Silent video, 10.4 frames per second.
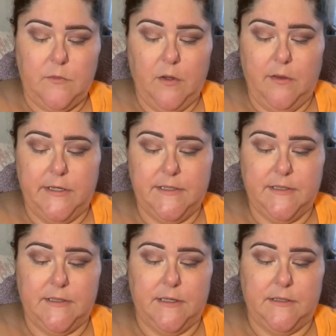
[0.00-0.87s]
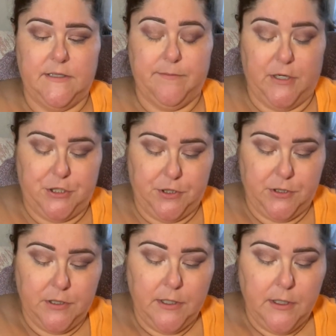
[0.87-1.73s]
this is the
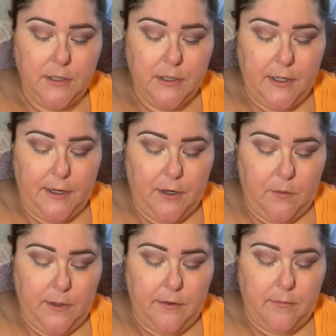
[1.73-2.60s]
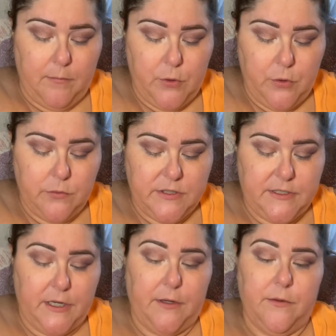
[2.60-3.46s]
smudger, and go into the
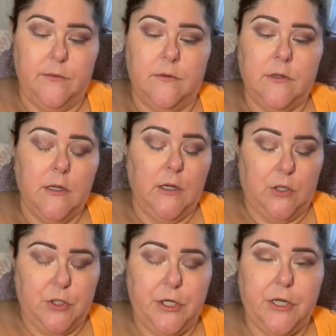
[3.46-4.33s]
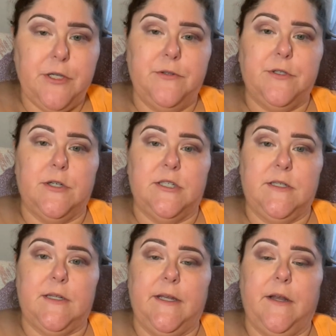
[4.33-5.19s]
Moonstone, or you could use
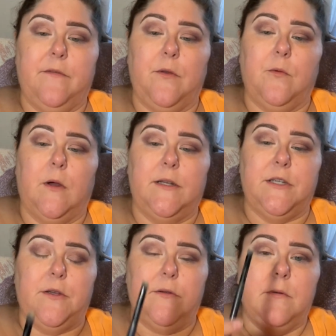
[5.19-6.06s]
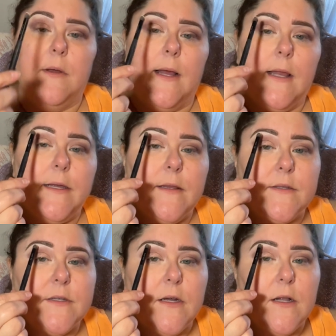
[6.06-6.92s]
Crystalline if you want to. I like
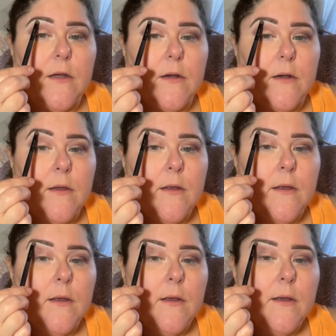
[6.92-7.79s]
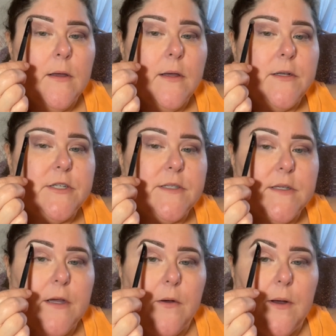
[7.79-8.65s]
this color. And
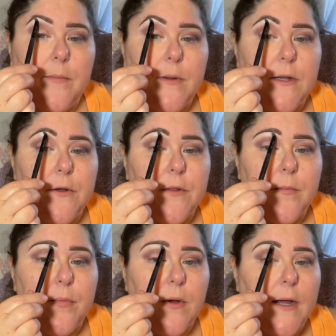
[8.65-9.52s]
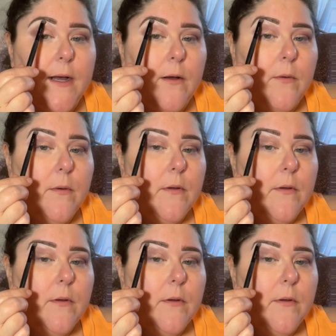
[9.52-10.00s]
just go up under the brow,